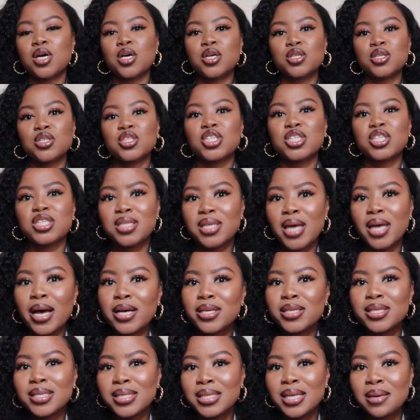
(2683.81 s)
so she
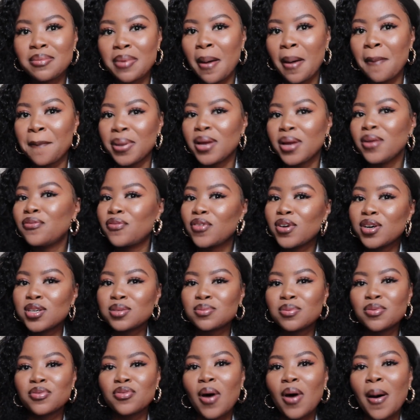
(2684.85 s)
has to see my beat first
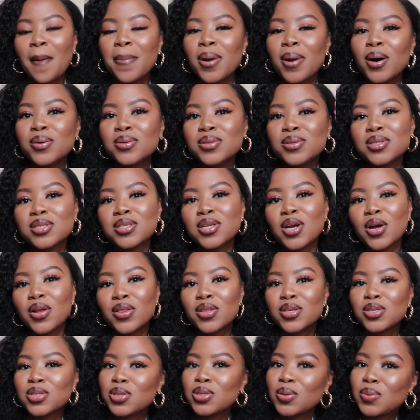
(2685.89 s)
before I post it on
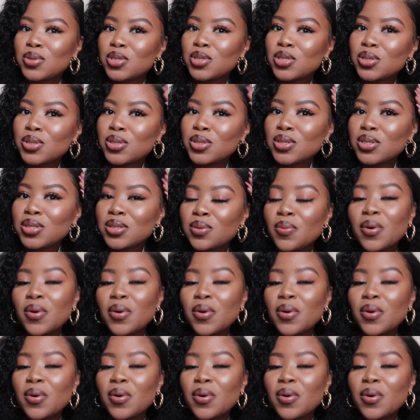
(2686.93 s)
the socials.